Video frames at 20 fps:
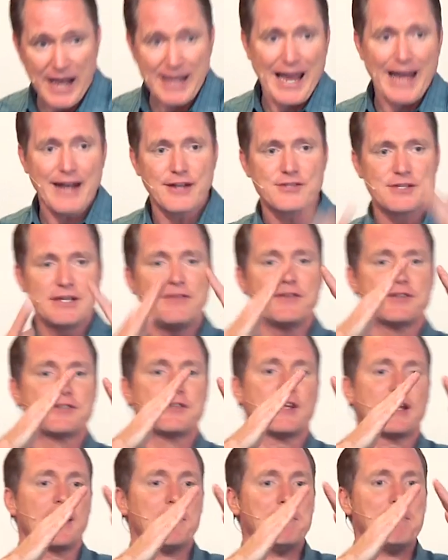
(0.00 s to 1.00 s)
I kind of see this
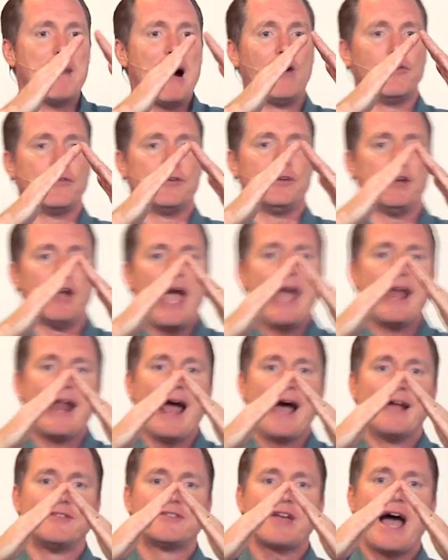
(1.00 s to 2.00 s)
like a mountain, and
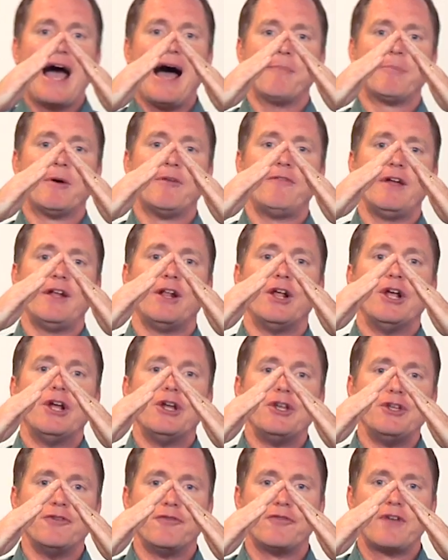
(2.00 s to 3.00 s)
on top of it,
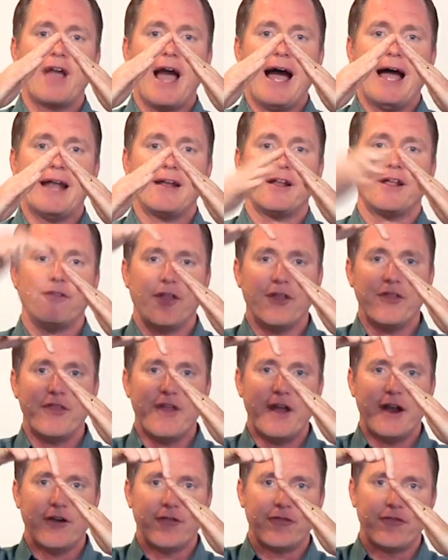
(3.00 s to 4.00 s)
you've got the
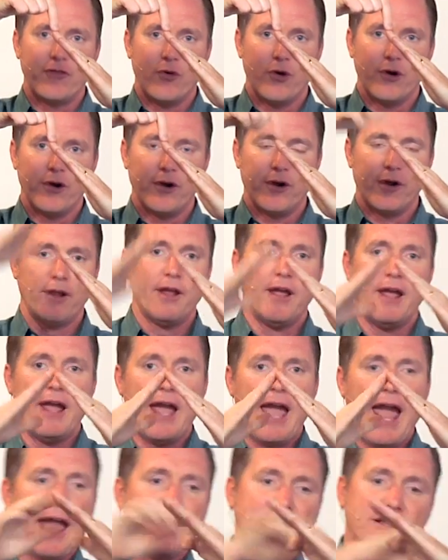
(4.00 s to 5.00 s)
therefore.
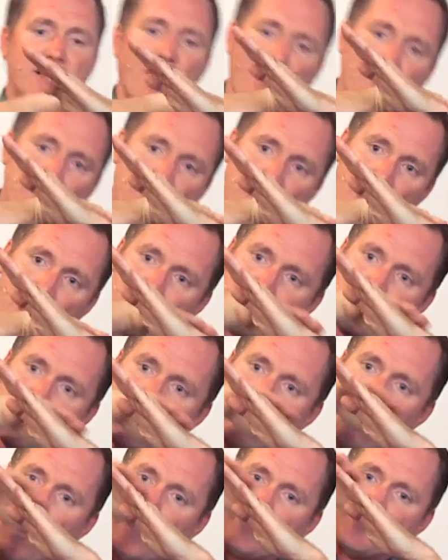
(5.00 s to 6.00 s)
And coming up the
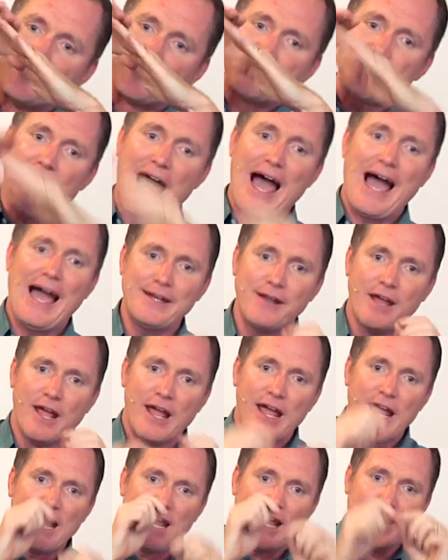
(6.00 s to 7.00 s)
one side,
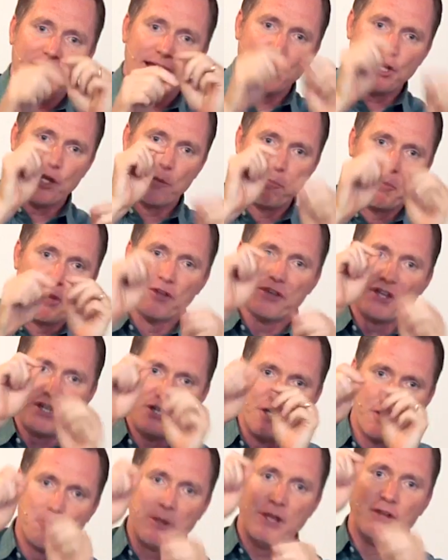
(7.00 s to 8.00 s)
you're
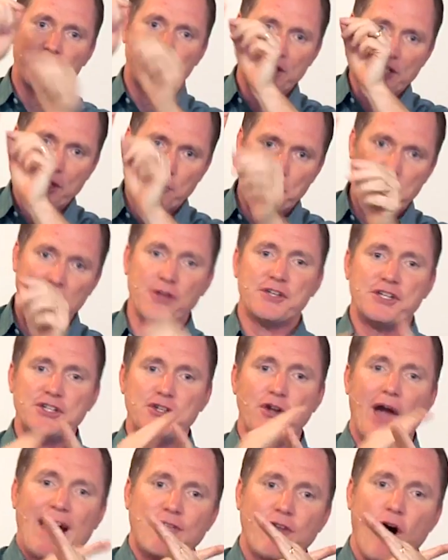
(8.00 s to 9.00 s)
building, you're building, you're building.
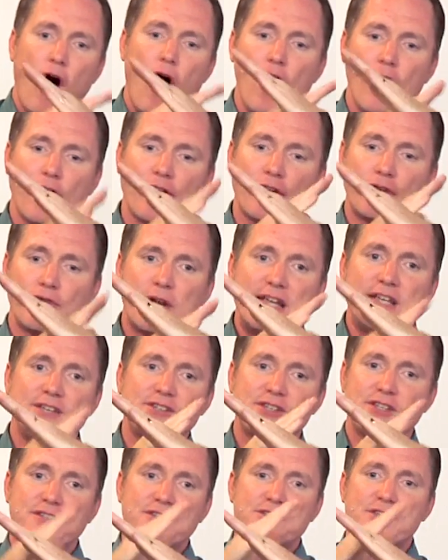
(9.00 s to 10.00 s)
You have all the
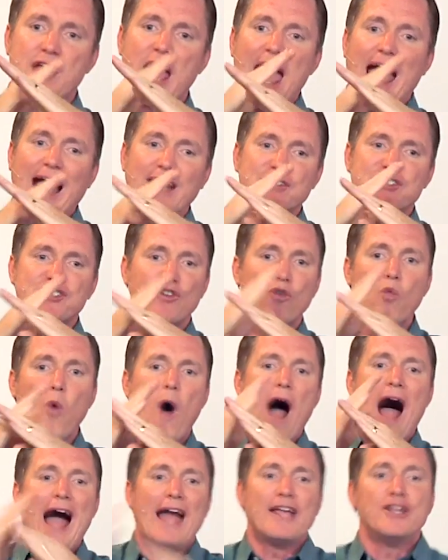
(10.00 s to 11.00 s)
reasons as to
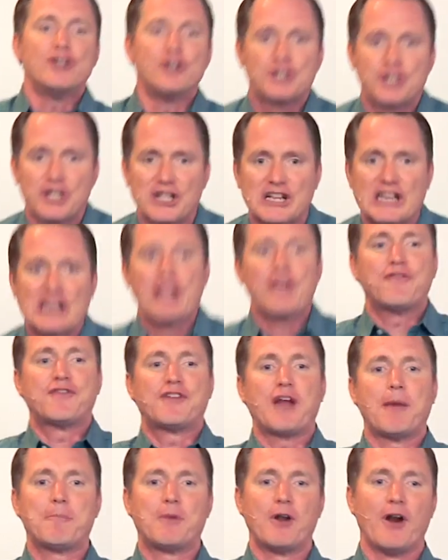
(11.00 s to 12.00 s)
why you should
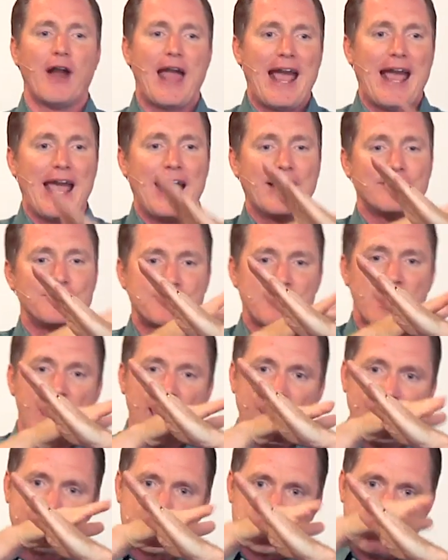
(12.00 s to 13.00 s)
lift up your hands.
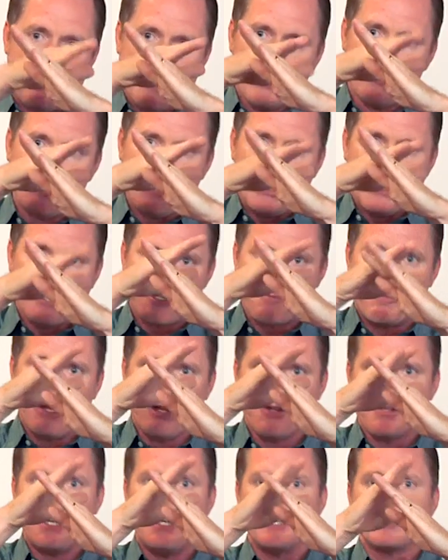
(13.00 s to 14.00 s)
It's building, it's
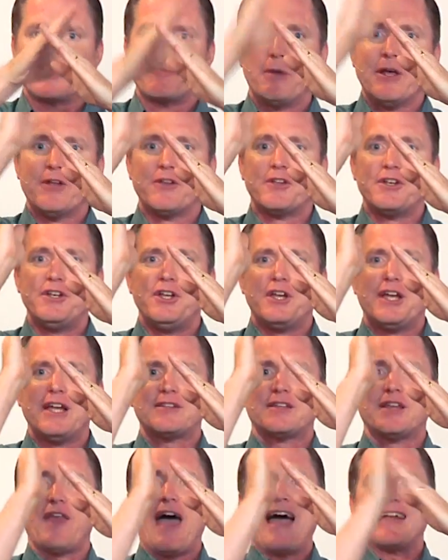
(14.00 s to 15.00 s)
building, it's building. You get
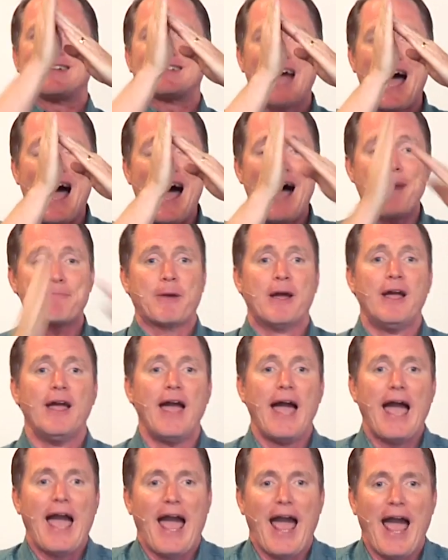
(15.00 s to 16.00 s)
to that top
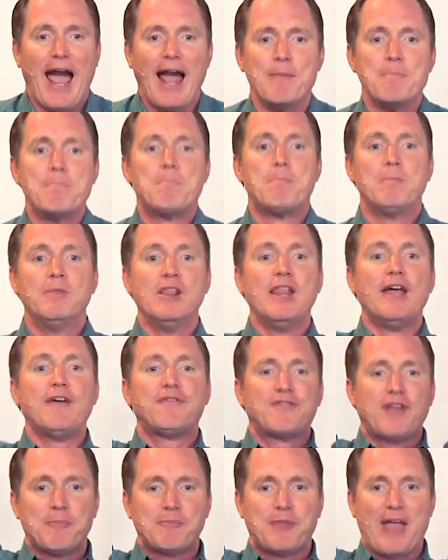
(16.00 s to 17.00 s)
and
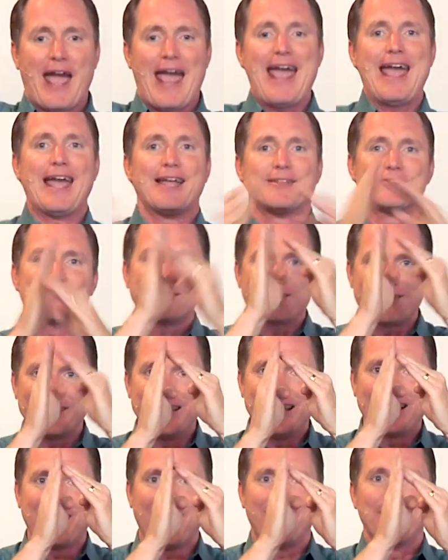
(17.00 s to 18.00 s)
lift up the hands. I
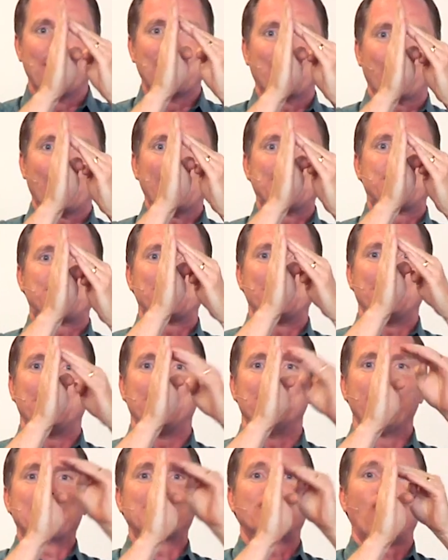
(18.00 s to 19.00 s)
see the
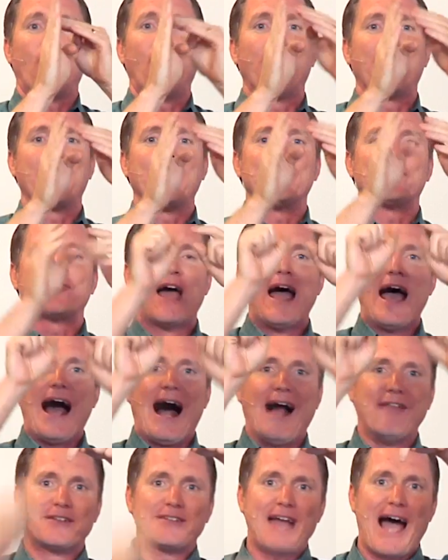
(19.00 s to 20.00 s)
Christian victorious
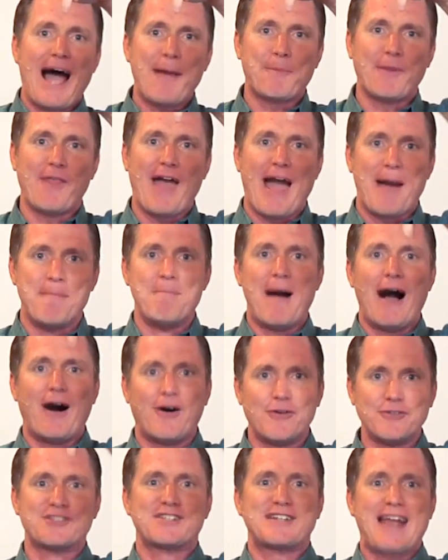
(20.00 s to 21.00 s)
on the top of that
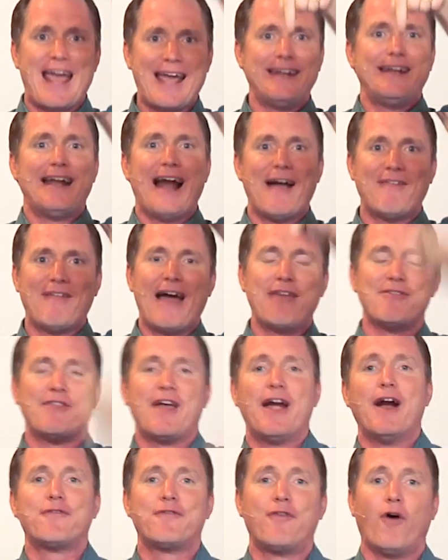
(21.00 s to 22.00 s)
mountain, standing on that
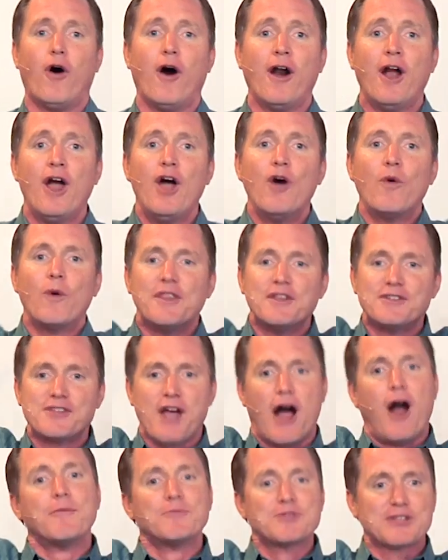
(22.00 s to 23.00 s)
therefore with his
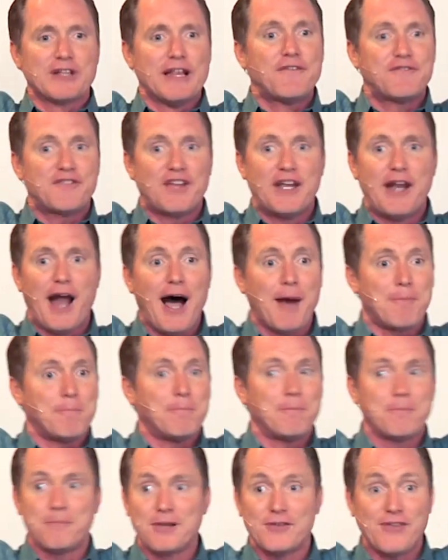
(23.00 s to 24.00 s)
arms lifted
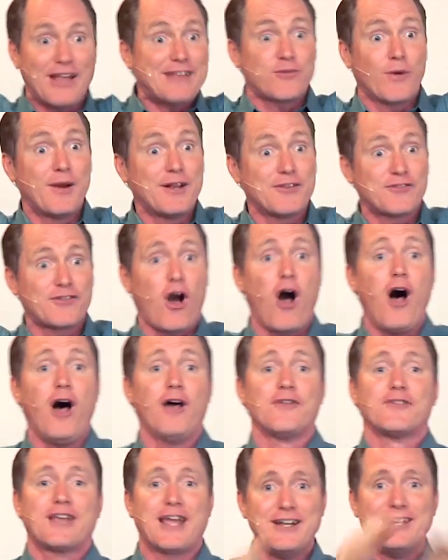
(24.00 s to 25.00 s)
up. That's what it's
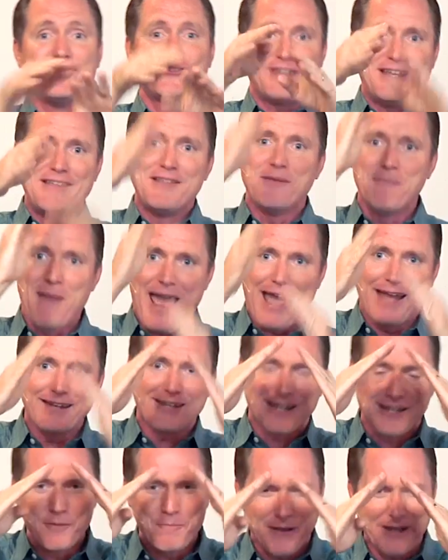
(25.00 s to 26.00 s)
called. Can you see the man?
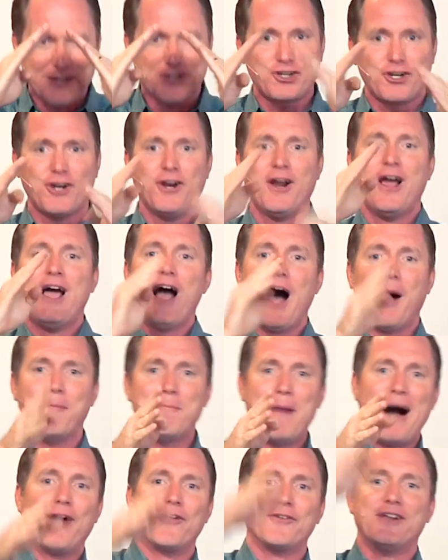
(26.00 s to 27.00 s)
Can you picture a
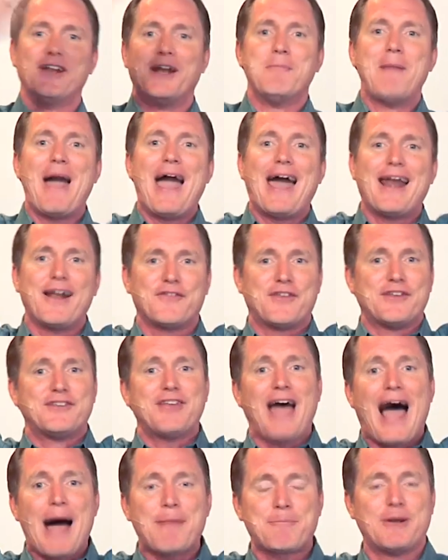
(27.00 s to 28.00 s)
mountain and a man at the
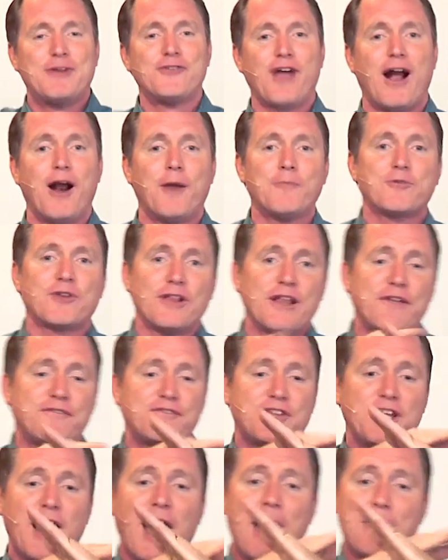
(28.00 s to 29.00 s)
top and his arms are
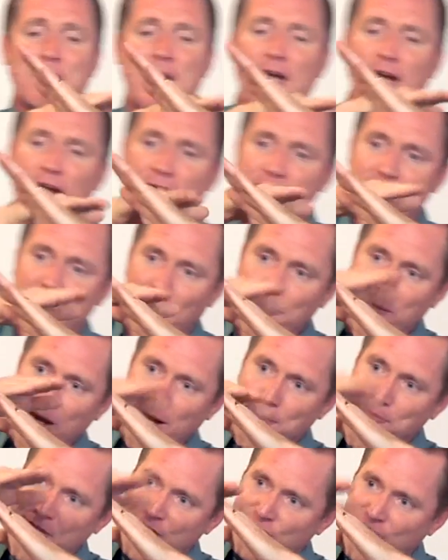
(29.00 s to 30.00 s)
lifted up? And coming
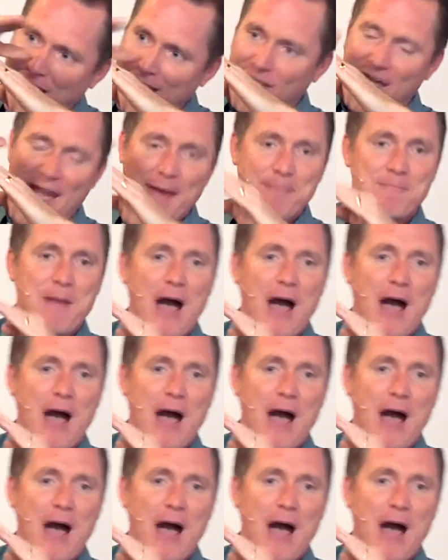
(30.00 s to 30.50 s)
up the side of that